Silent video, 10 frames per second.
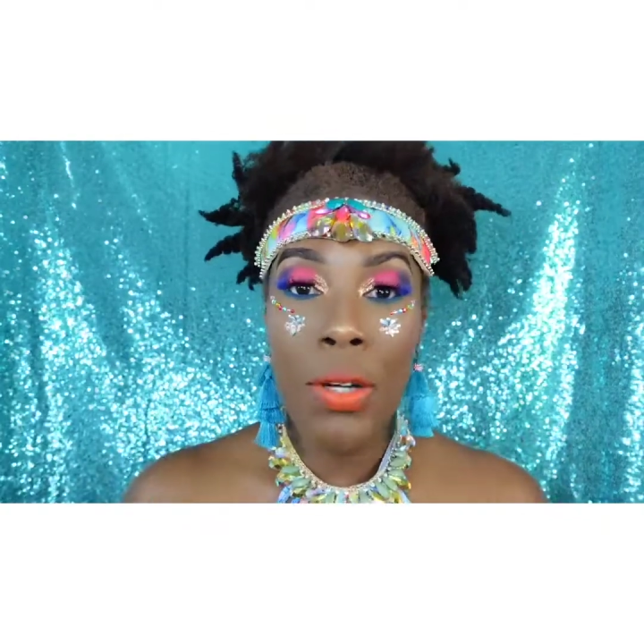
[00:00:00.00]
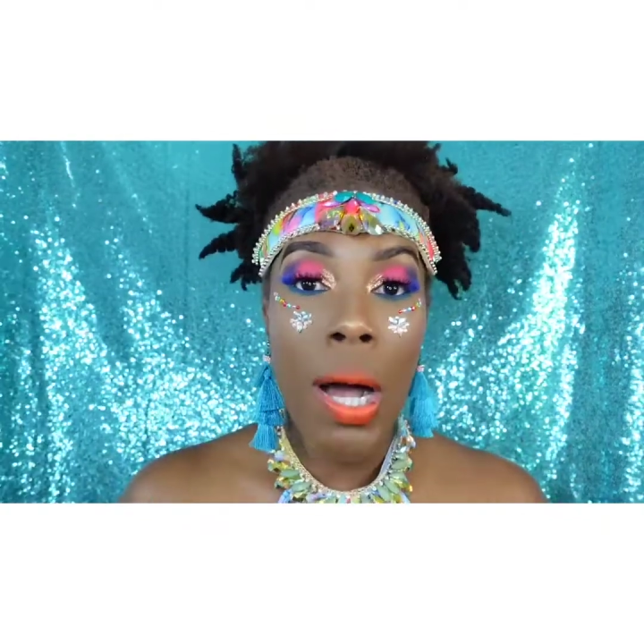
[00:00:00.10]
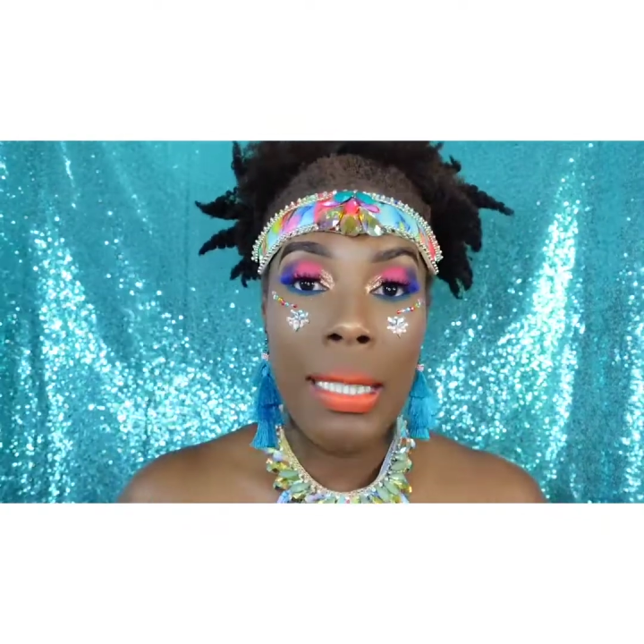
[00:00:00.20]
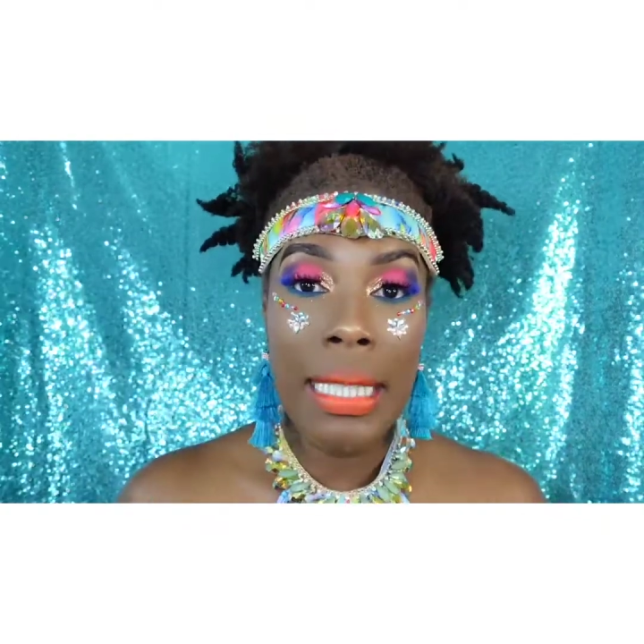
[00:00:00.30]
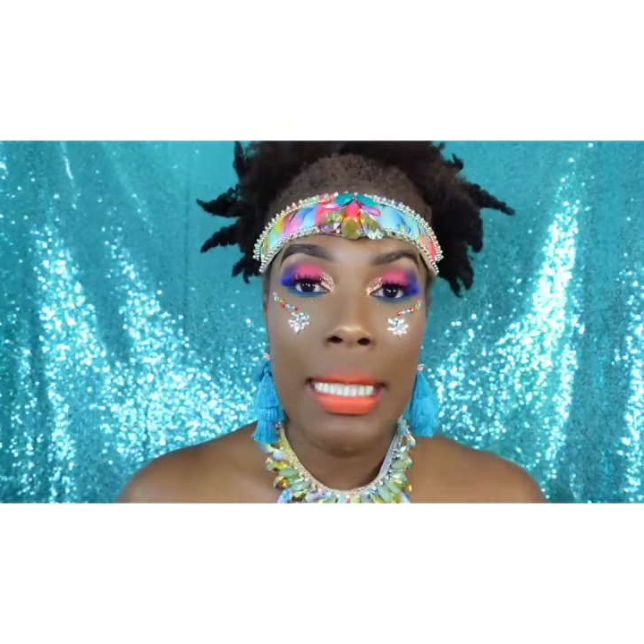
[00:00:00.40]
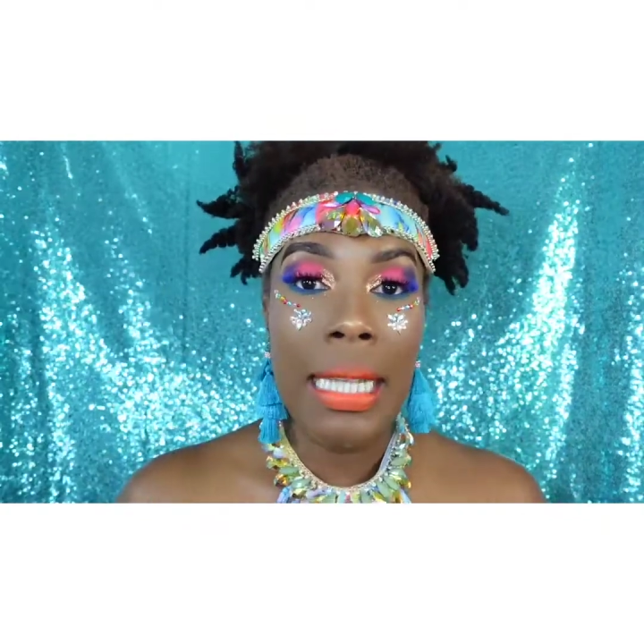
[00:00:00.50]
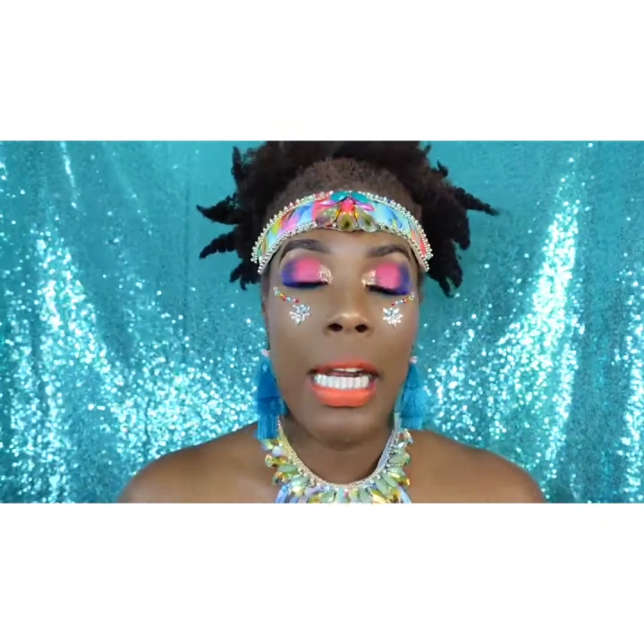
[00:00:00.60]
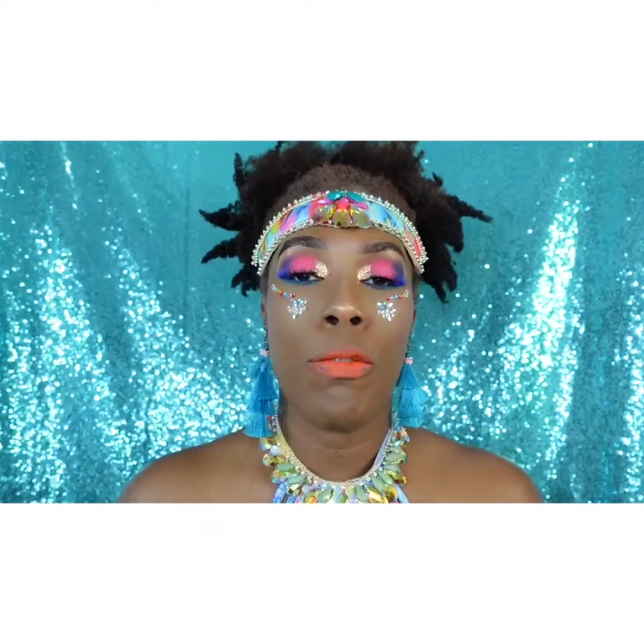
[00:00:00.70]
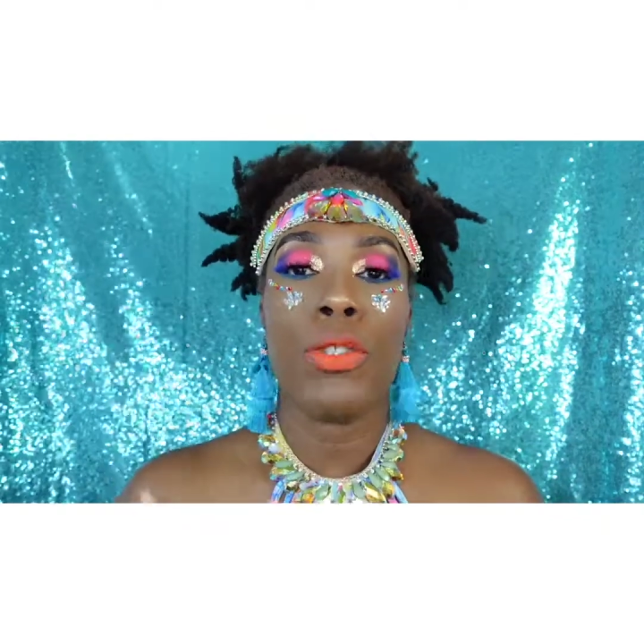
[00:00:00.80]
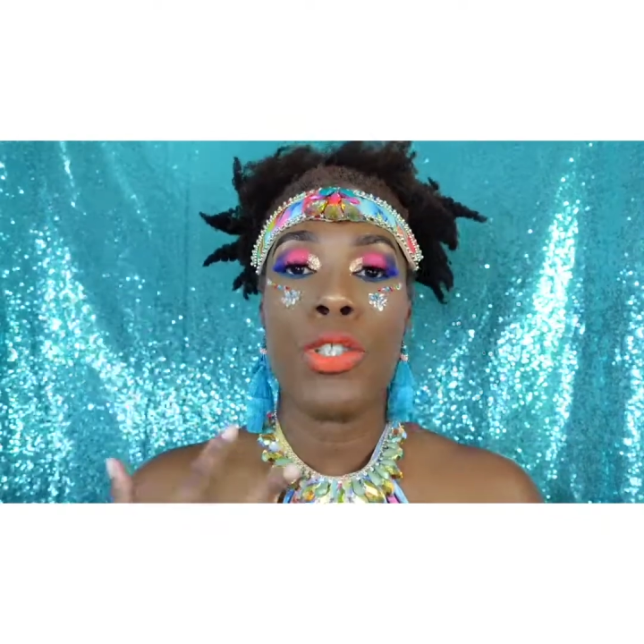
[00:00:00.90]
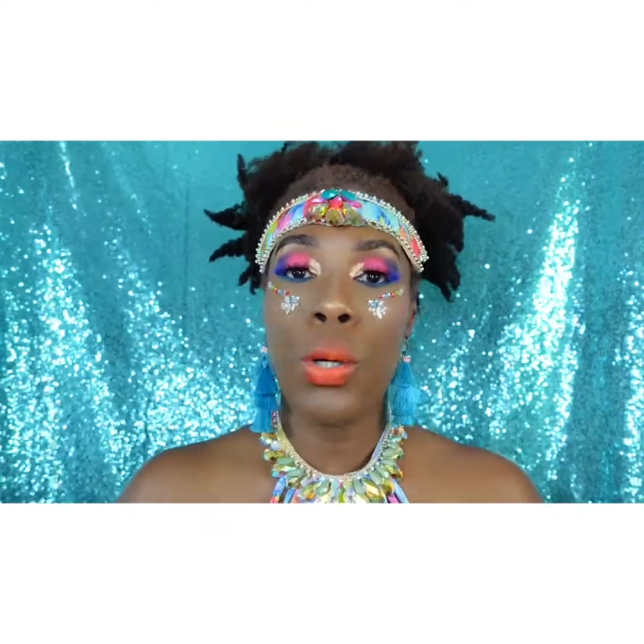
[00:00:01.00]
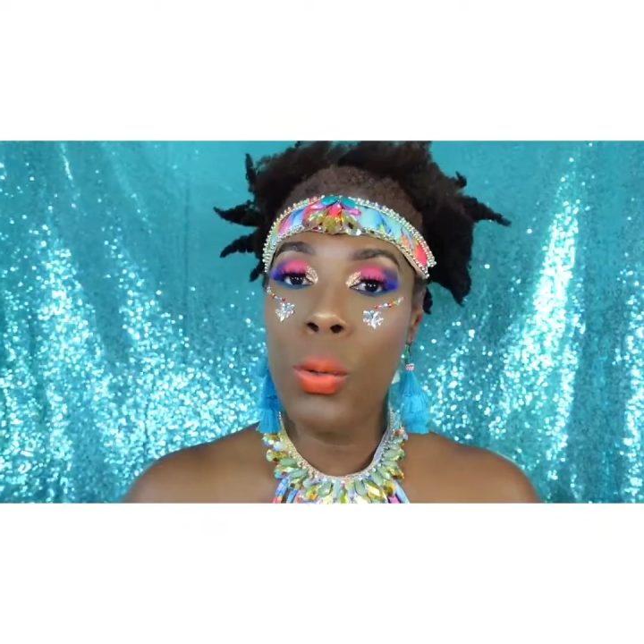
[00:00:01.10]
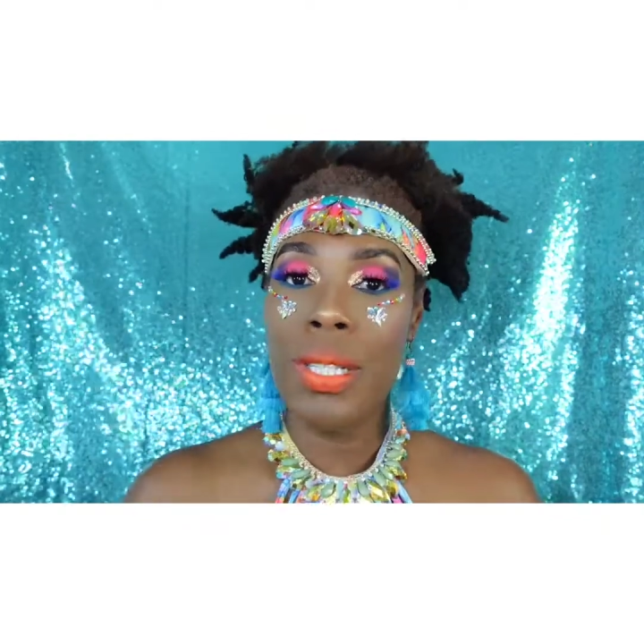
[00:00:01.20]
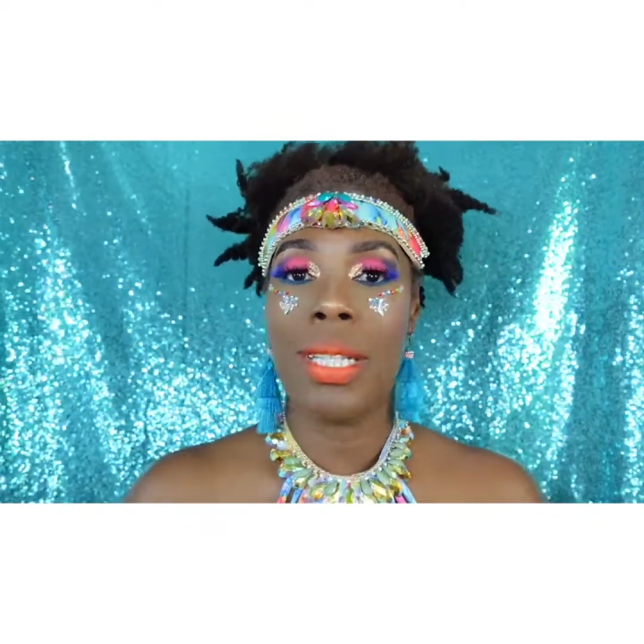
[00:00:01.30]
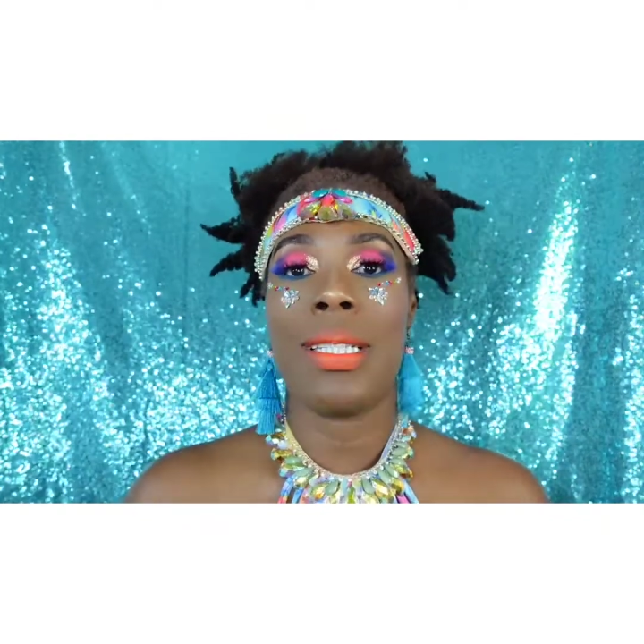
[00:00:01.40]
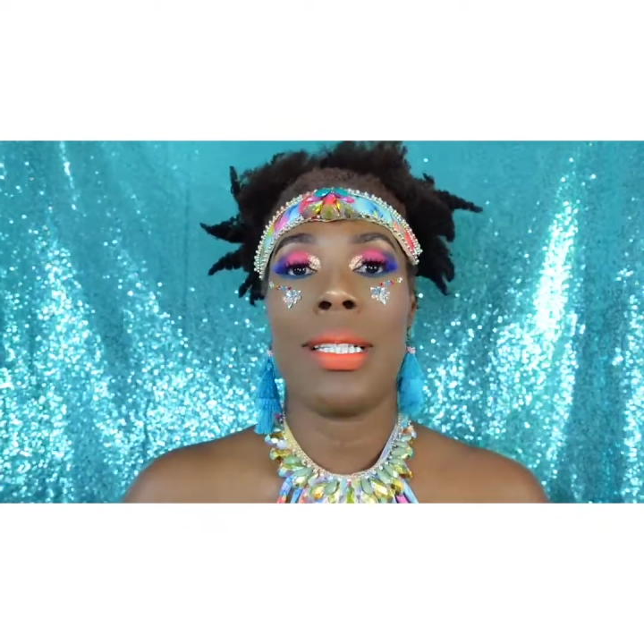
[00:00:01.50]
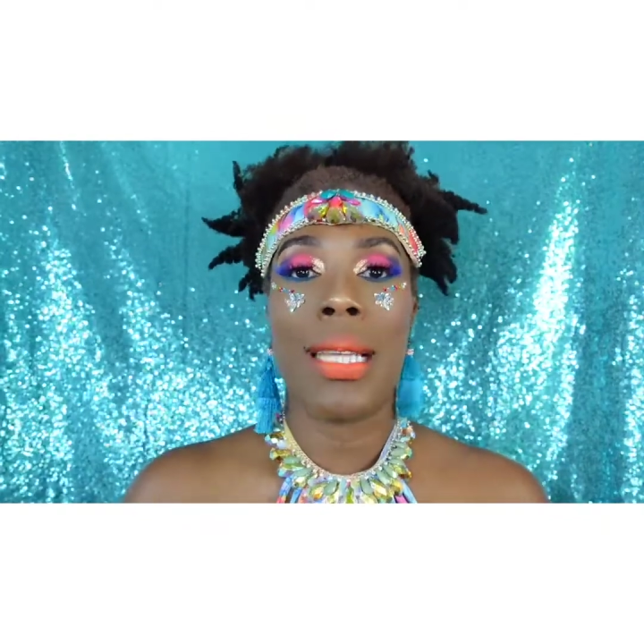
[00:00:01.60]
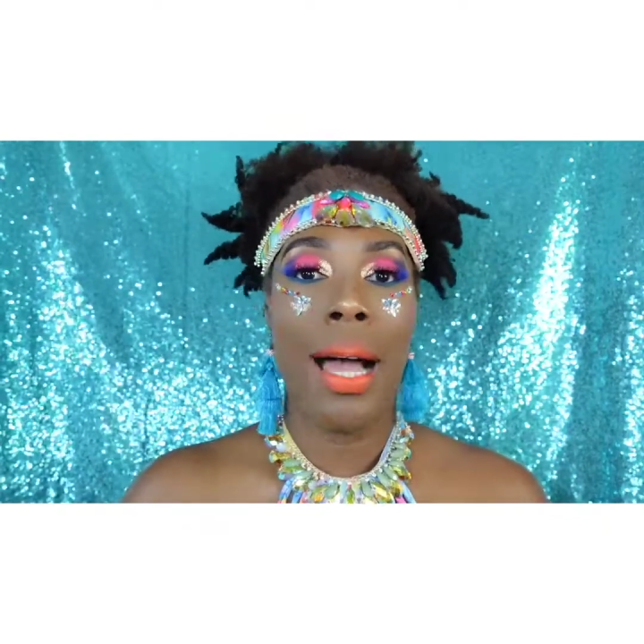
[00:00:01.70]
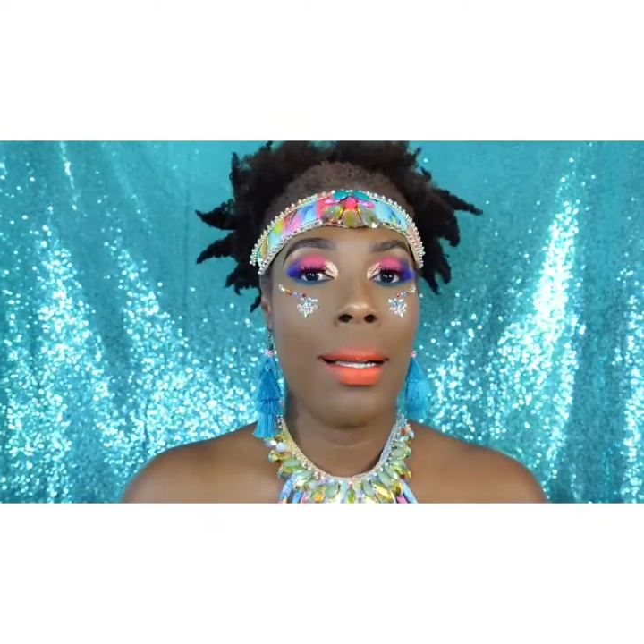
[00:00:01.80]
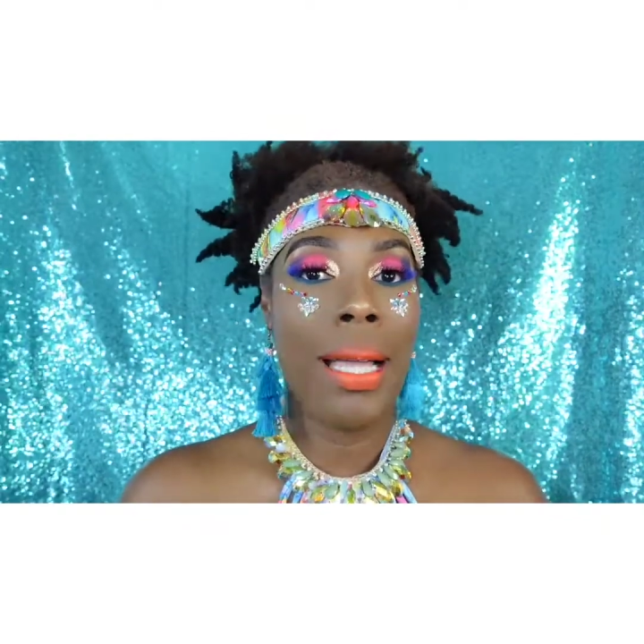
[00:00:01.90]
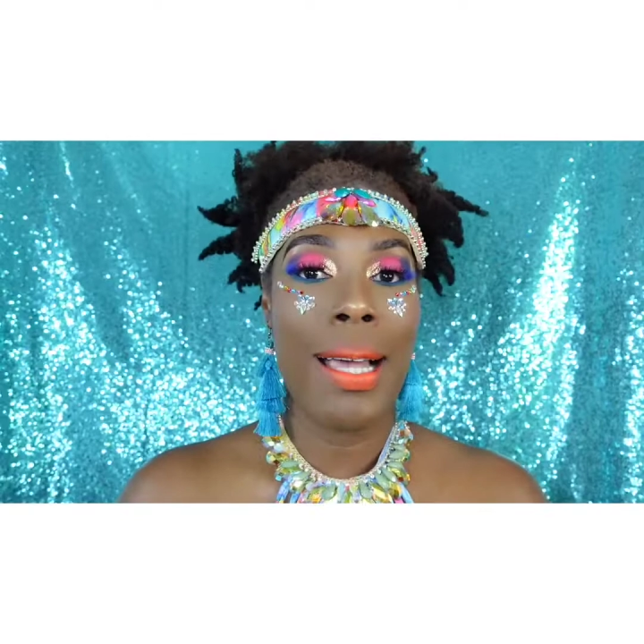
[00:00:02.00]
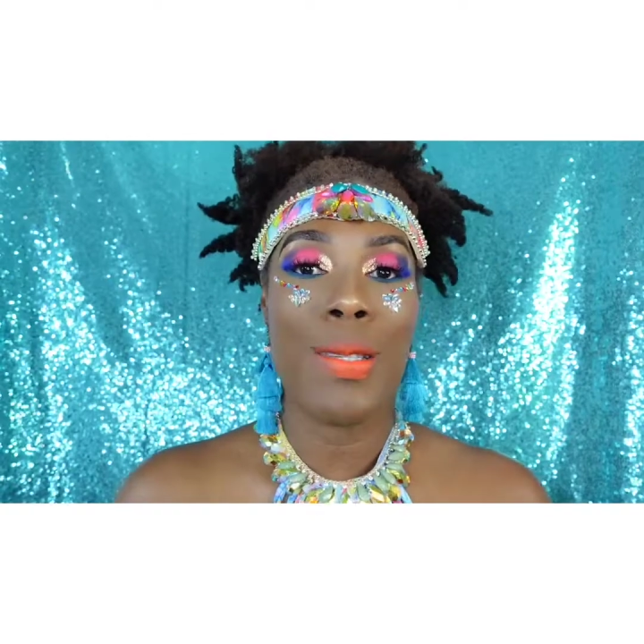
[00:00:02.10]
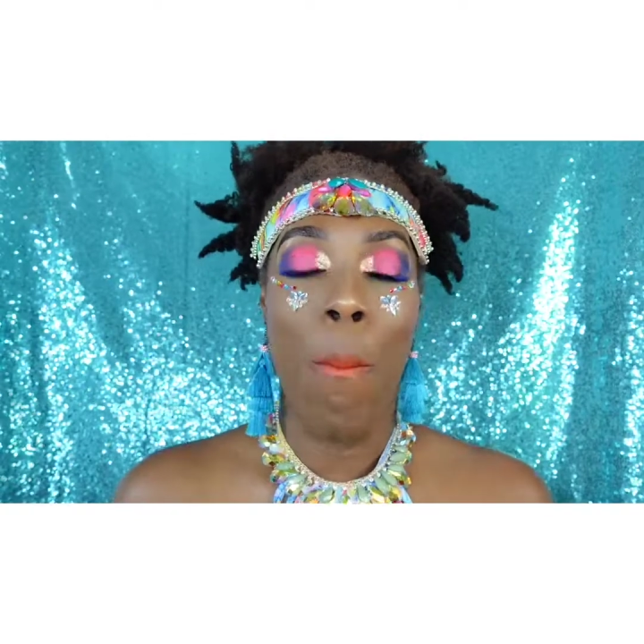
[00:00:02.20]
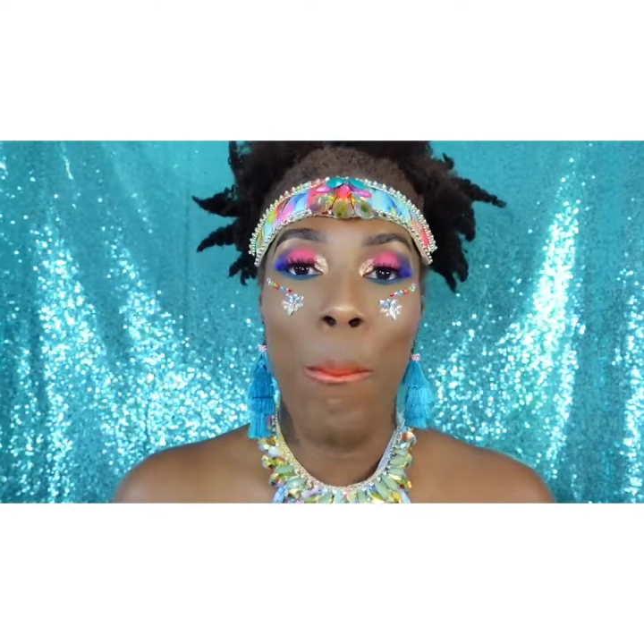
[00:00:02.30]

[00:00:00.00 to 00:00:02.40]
colors and I've chosen to tackle as